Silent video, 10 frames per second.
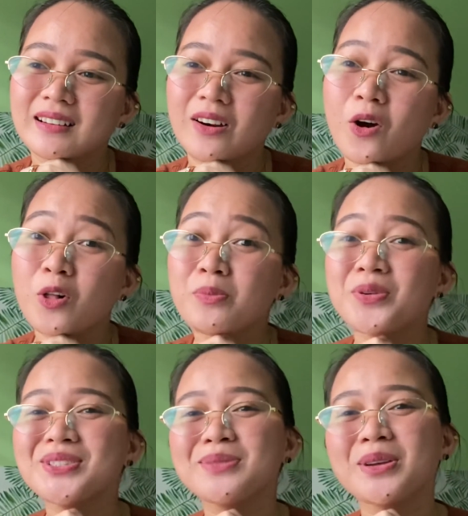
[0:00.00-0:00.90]

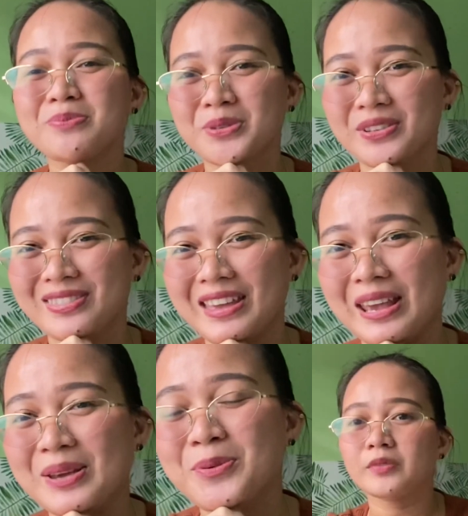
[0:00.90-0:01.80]
almost my
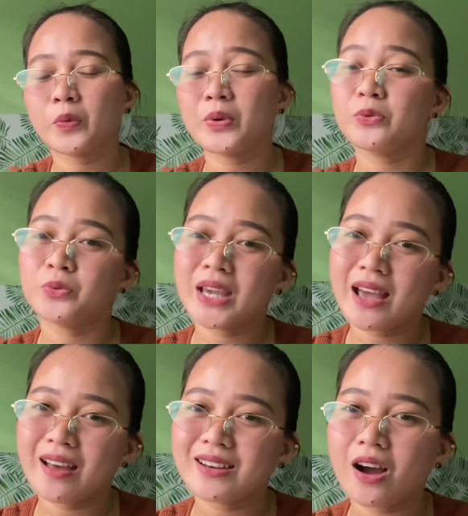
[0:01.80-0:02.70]
birthday when we
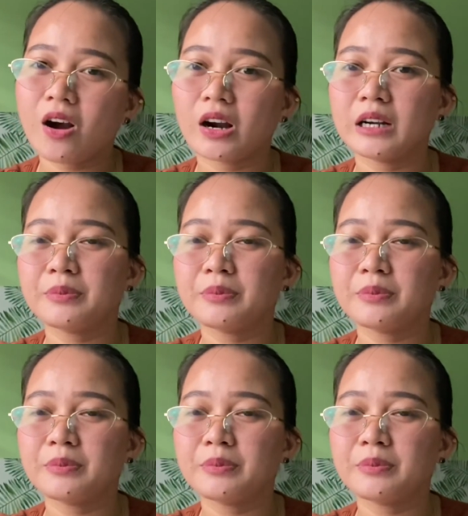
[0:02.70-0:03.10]
had our